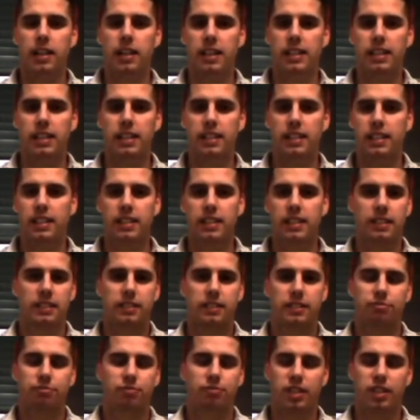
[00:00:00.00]
And it's
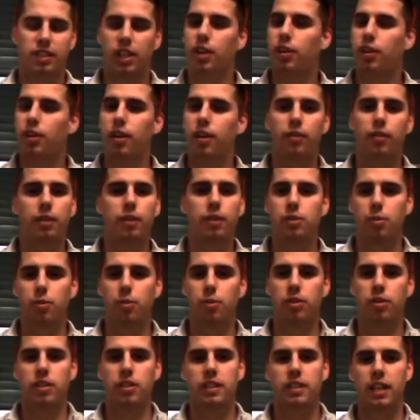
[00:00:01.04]
a great film to
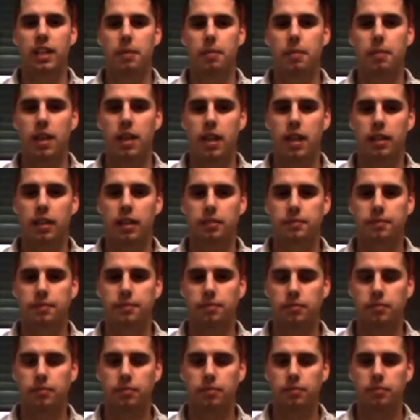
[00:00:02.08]
watch this time of year.
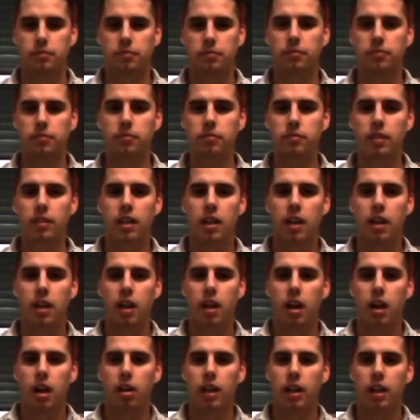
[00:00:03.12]

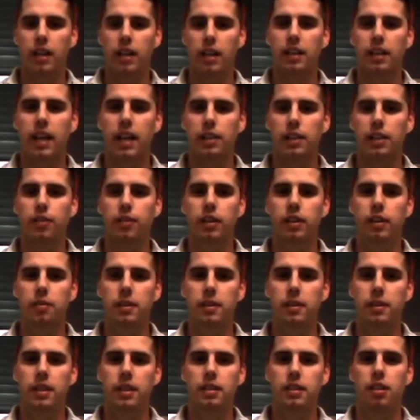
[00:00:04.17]
Okay, the next film
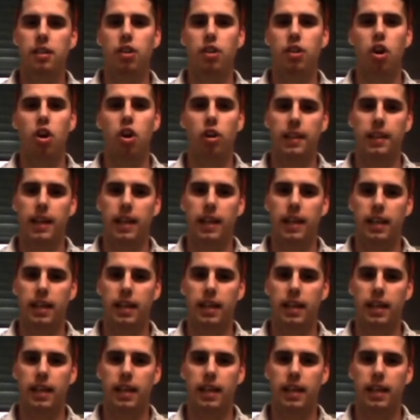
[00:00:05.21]
is The Holiday.